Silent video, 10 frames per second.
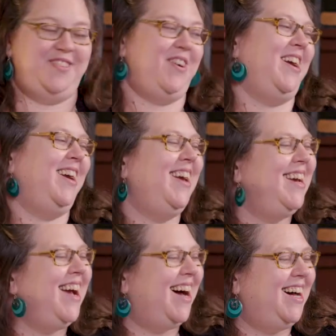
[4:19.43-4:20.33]
drawing.
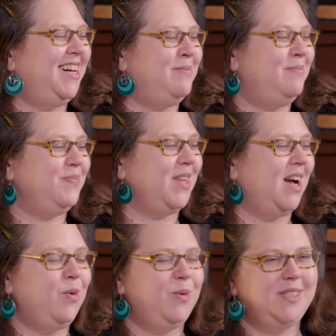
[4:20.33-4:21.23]

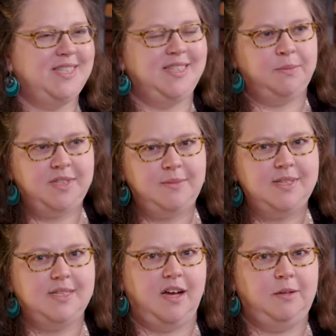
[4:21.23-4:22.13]
Sometimes
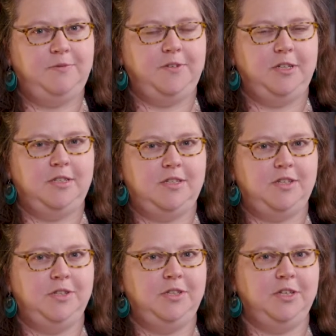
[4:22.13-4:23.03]
it's helpful
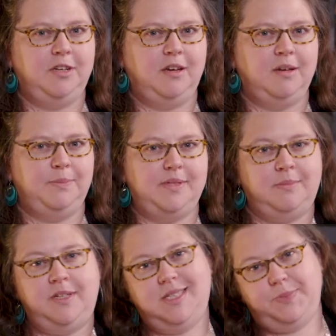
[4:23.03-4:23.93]
to look up some
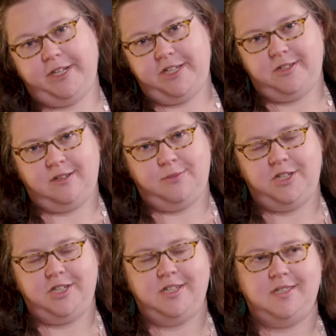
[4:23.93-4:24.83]
inspiration
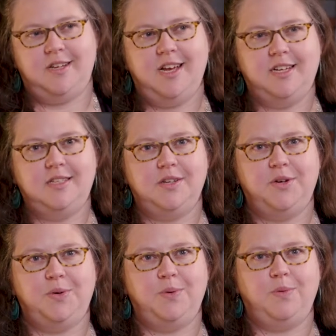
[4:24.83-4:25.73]
images.
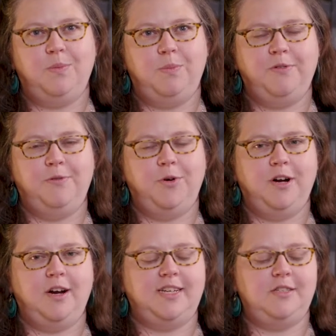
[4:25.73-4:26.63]
So
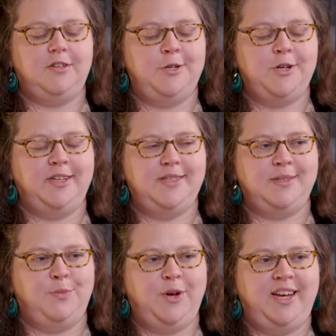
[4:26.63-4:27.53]
before I start drawing
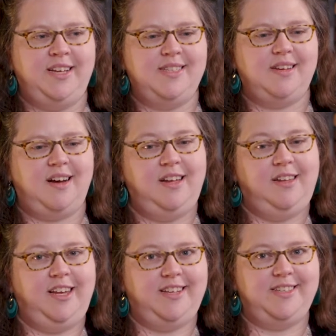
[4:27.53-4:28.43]
some wings, I
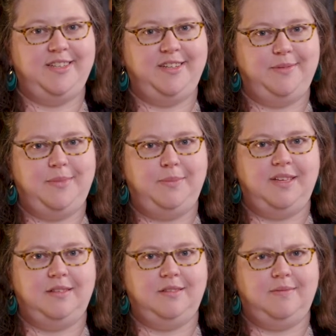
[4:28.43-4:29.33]
like to
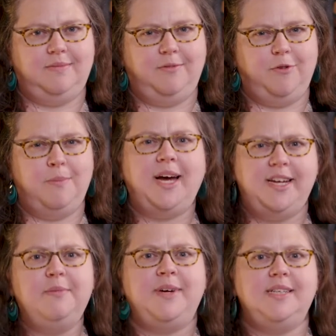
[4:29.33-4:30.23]
maybe
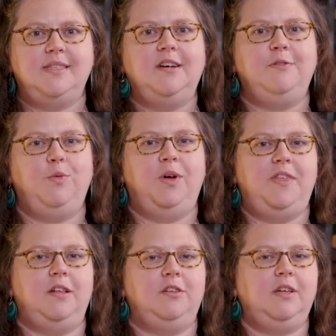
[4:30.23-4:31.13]
remind myself what
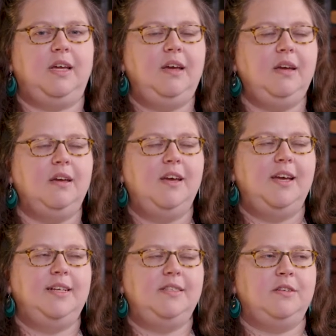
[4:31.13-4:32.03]
they look like.
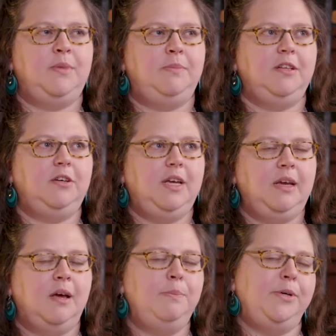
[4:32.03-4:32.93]
So maybe
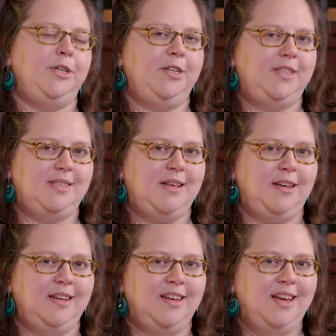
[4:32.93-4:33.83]
looking at birds
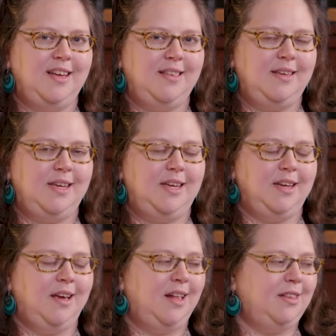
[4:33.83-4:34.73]
like
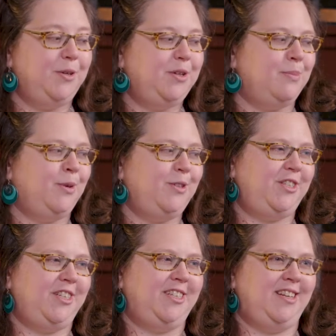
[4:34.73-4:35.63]
the
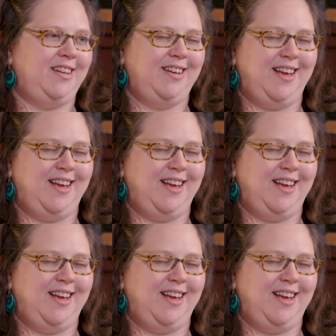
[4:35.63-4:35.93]
locomotion,